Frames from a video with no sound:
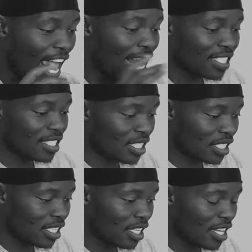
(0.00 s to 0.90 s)

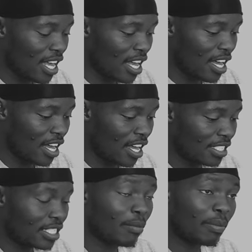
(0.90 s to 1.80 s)
ask their
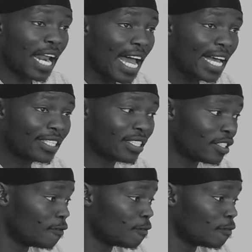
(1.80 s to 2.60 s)
suppliers